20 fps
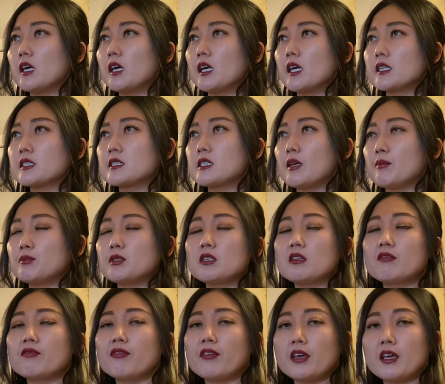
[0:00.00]
accepting
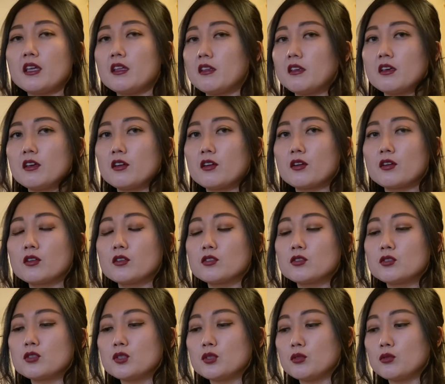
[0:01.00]
failure
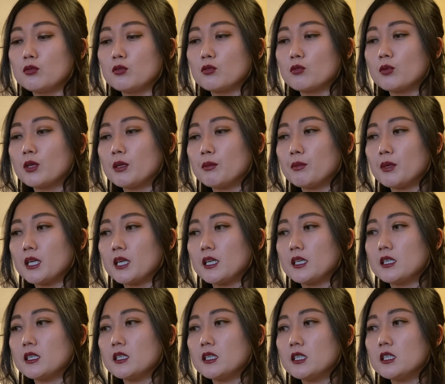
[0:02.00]
to quit
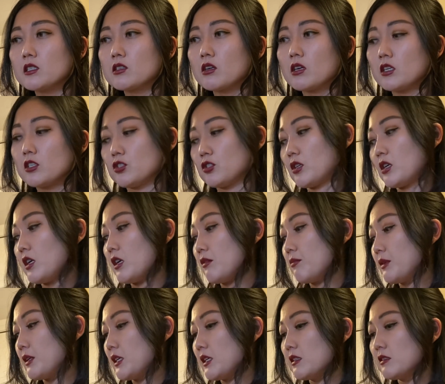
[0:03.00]
my econ
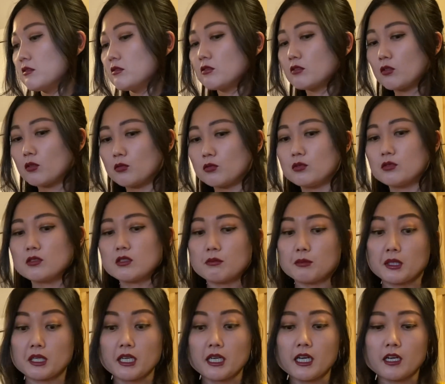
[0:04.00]
job and go do
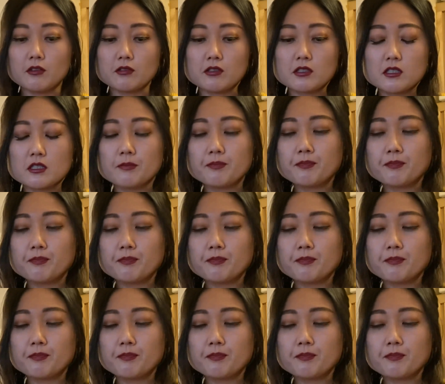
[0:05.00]
something else.